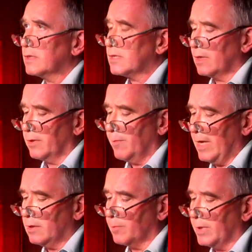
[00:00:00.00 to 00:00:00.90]
still on the
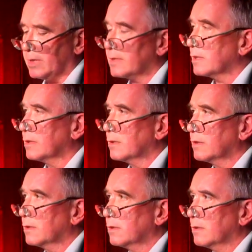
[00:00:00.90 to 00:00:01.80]
mantelpiece,
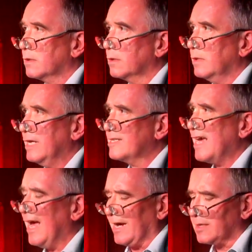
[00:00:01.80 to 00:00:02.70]

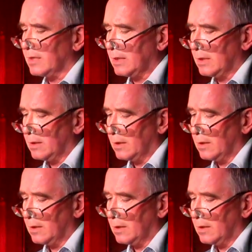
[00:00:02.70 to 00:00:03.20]
intact.